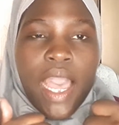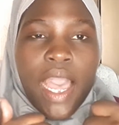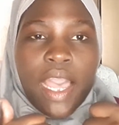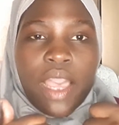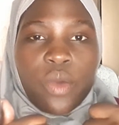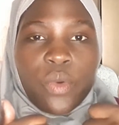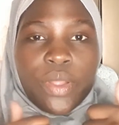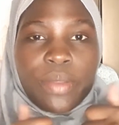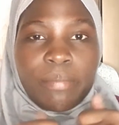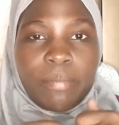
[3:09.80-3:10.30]
I
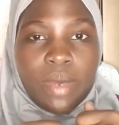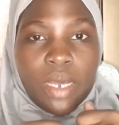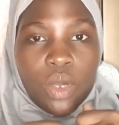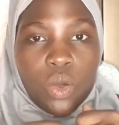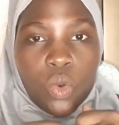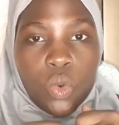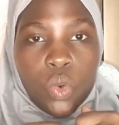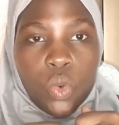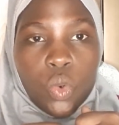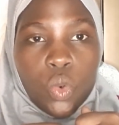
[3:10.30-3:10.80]
went back
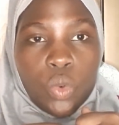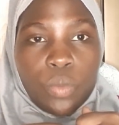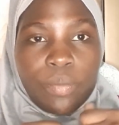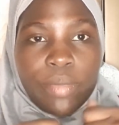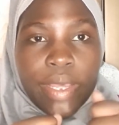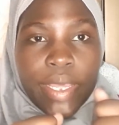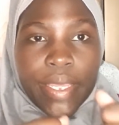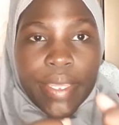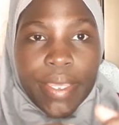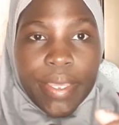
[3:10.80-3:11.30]
home.
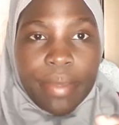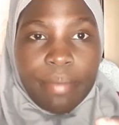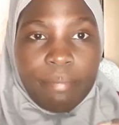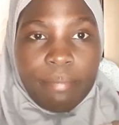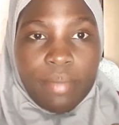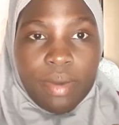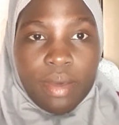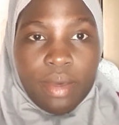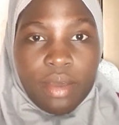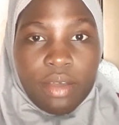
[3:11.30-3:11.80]
I came
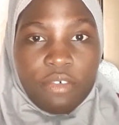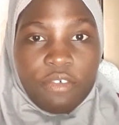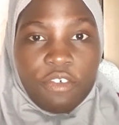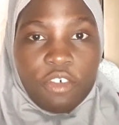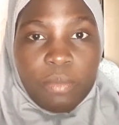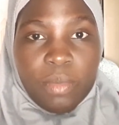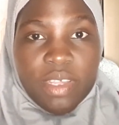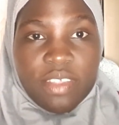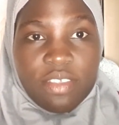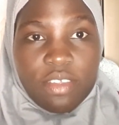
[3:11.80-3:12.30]
back for
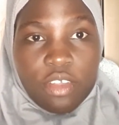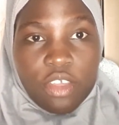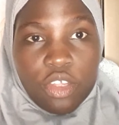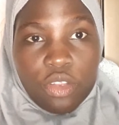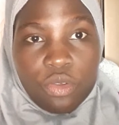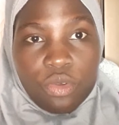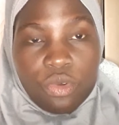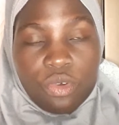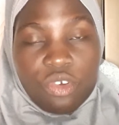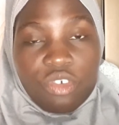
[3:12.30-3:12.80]
my
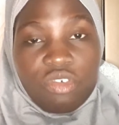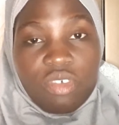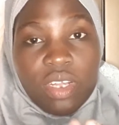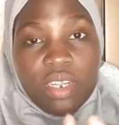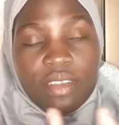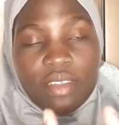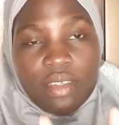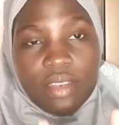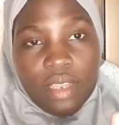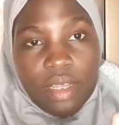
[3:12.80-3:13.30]
second
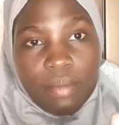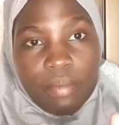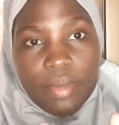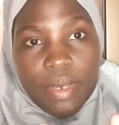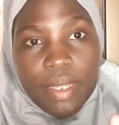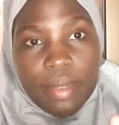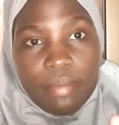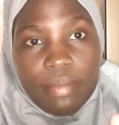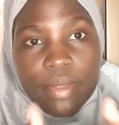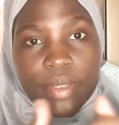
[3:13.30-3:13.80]
contract in Abu
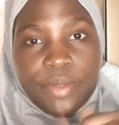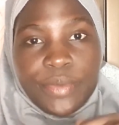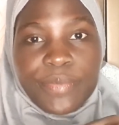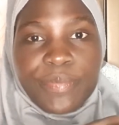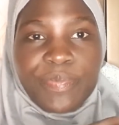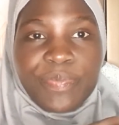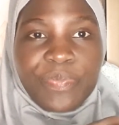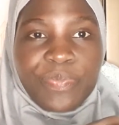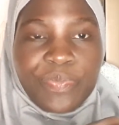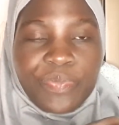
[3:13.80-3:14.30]
Dhabi.
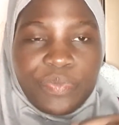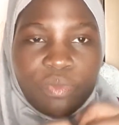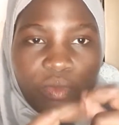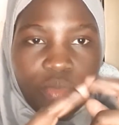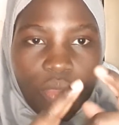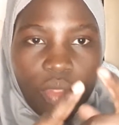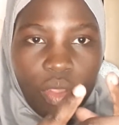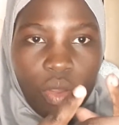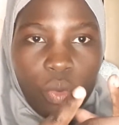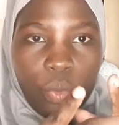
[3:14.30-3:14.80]

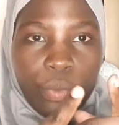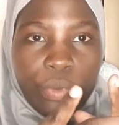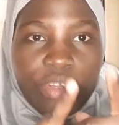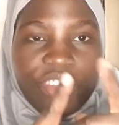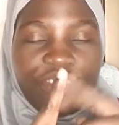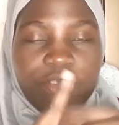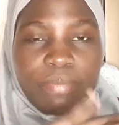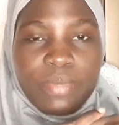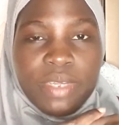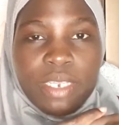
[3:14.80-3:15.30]

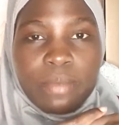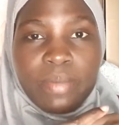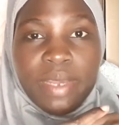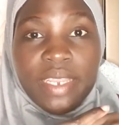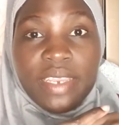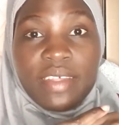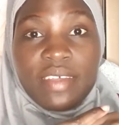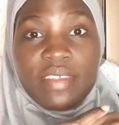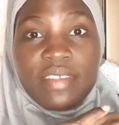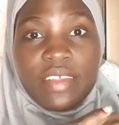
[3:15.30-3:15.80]
Watch me in my
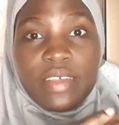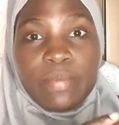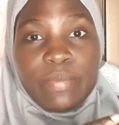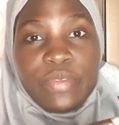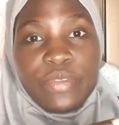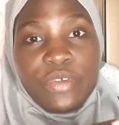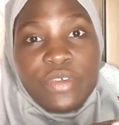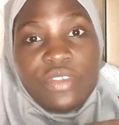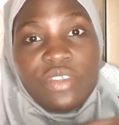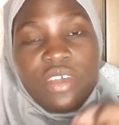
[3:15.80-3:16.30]
next
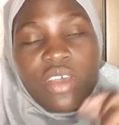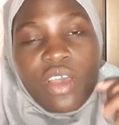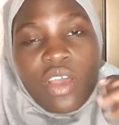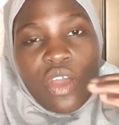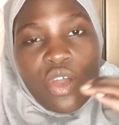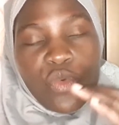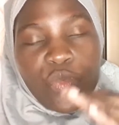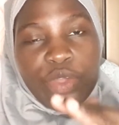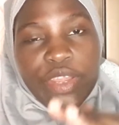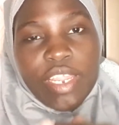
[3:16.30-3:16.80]
episode
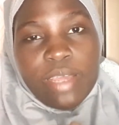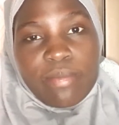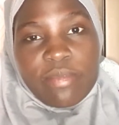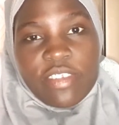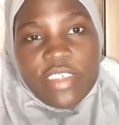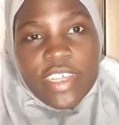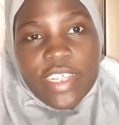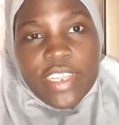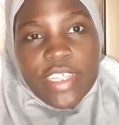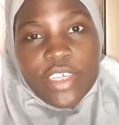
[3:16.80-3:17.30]
when I'm
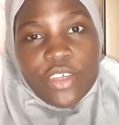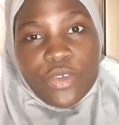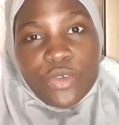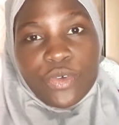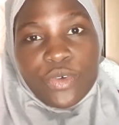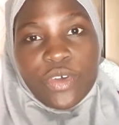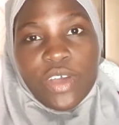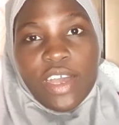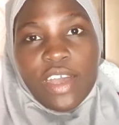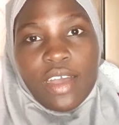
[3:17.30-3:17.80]
telling
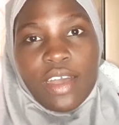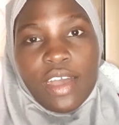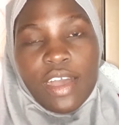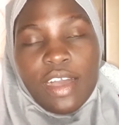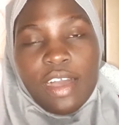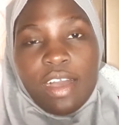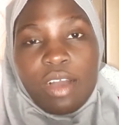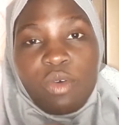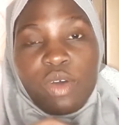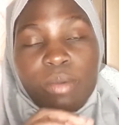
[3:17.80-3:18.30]
you
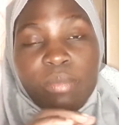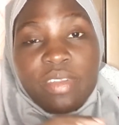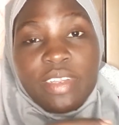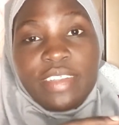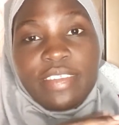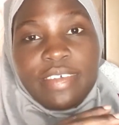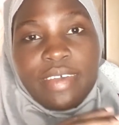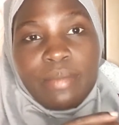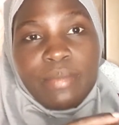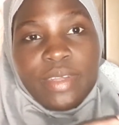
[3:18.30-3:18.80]
how I'm
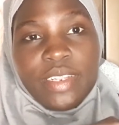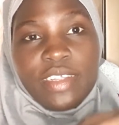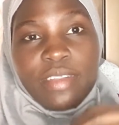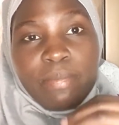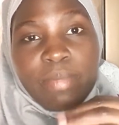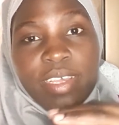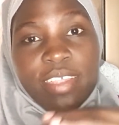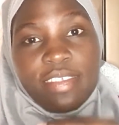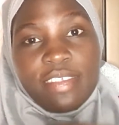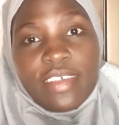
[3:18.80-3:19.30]
determined in
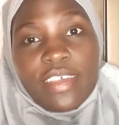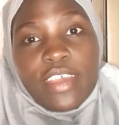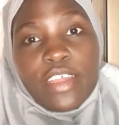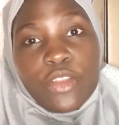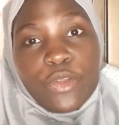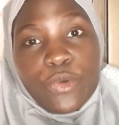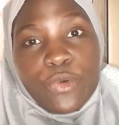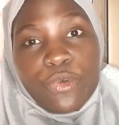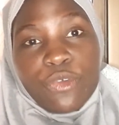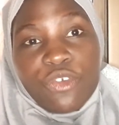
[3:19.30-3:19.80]
my
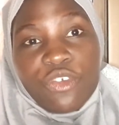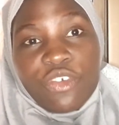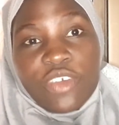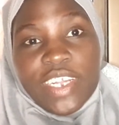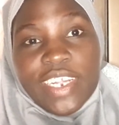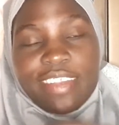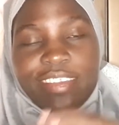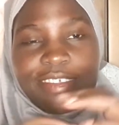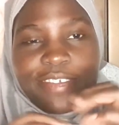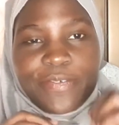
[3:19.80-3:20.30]
second
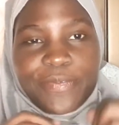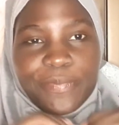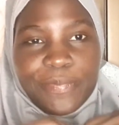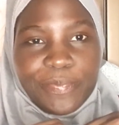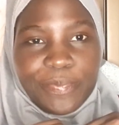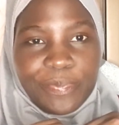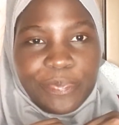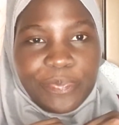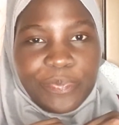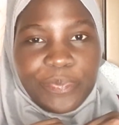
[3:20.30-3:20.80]
contract.
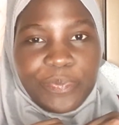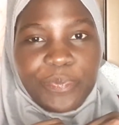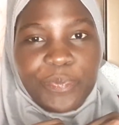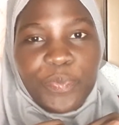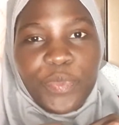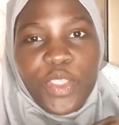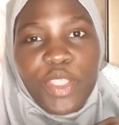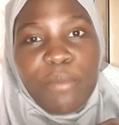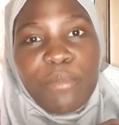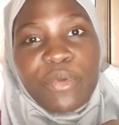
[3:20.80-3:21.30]

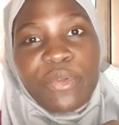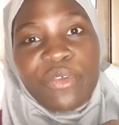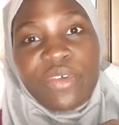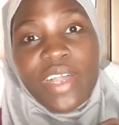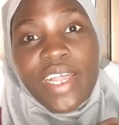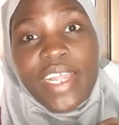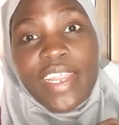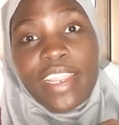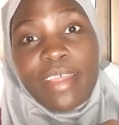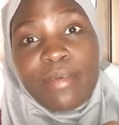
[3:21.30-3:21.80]

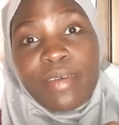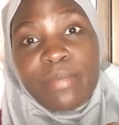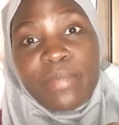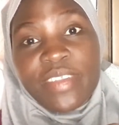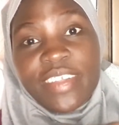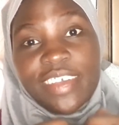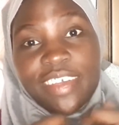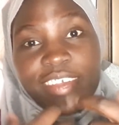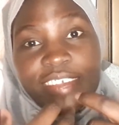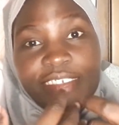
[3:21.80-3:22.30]
Muluganda na
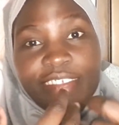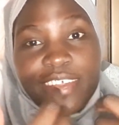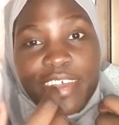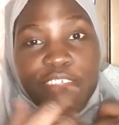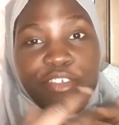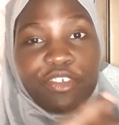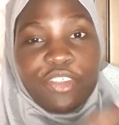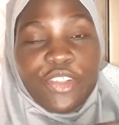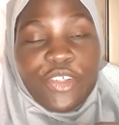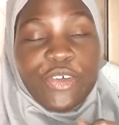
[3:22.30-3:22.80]
Peter Esther
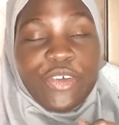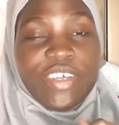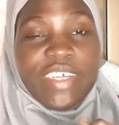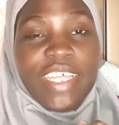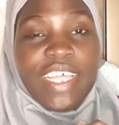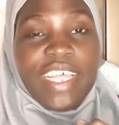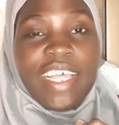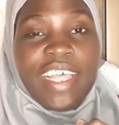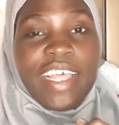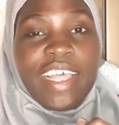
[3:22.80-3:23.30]
Jilong.
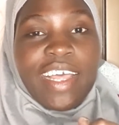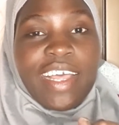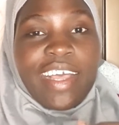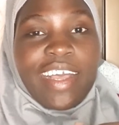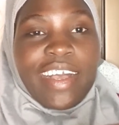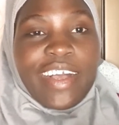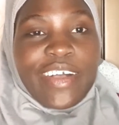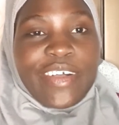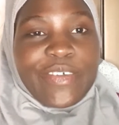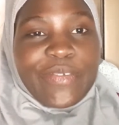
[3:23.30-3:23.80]

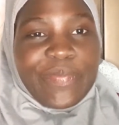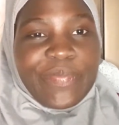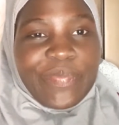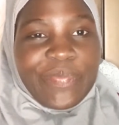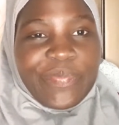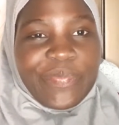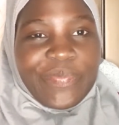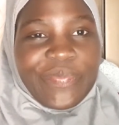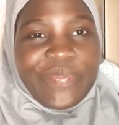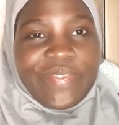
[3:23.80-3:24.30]

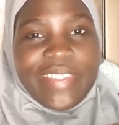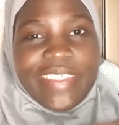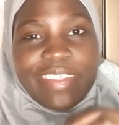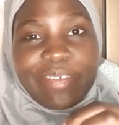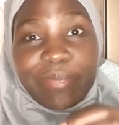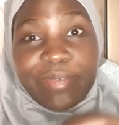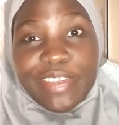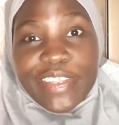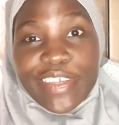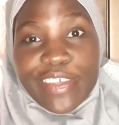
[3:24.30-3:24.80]

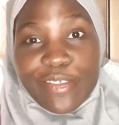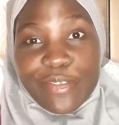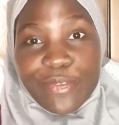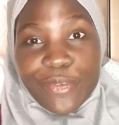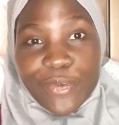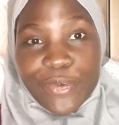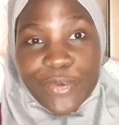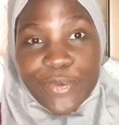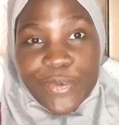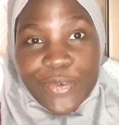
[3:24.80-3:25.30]

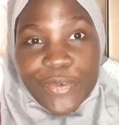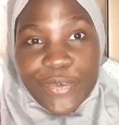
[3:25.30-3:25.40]
Ndimuteso.